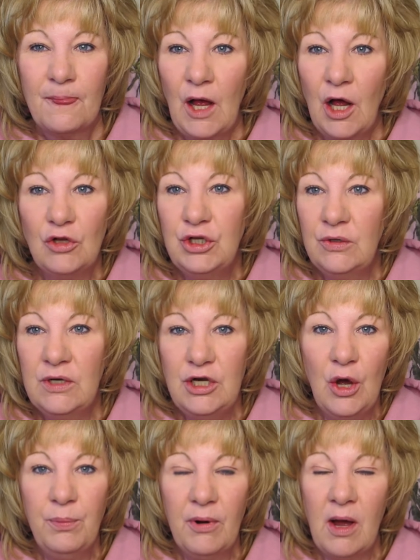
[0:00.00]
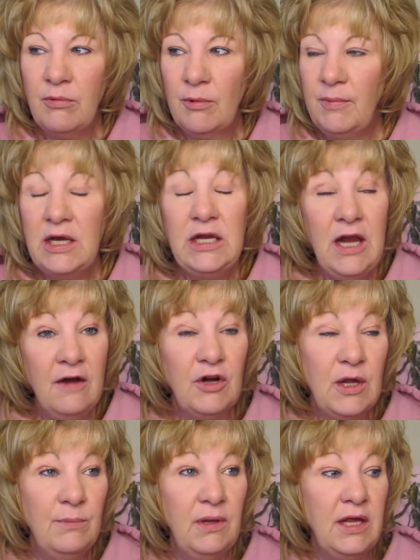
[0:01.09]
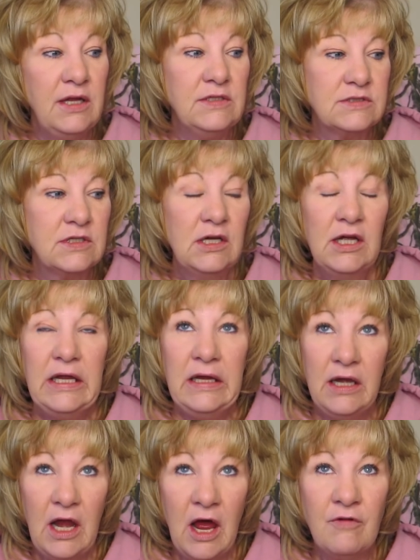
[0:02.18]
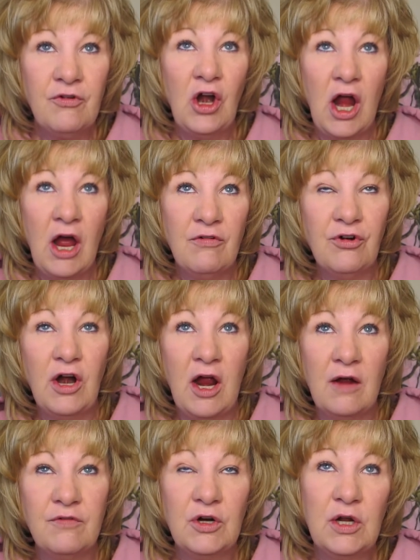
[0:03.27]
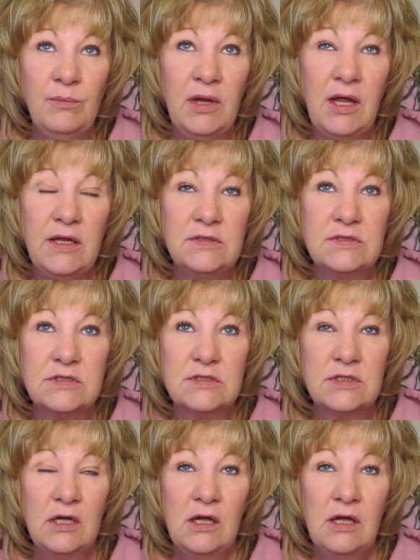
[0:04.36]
I'll do it, no problem. And he never complains. He never, ever, ever complains.